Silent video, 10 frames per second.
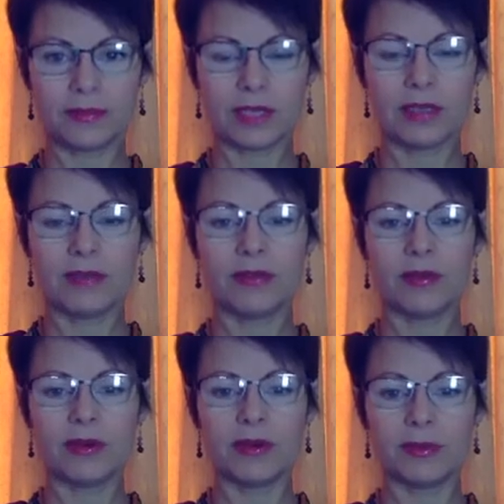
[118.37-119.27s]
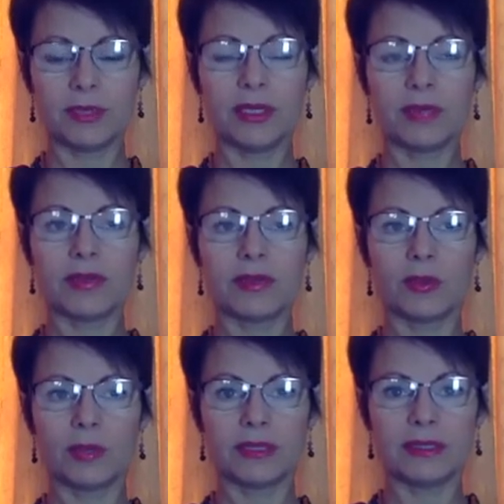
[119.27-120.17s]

And if you are familiar with human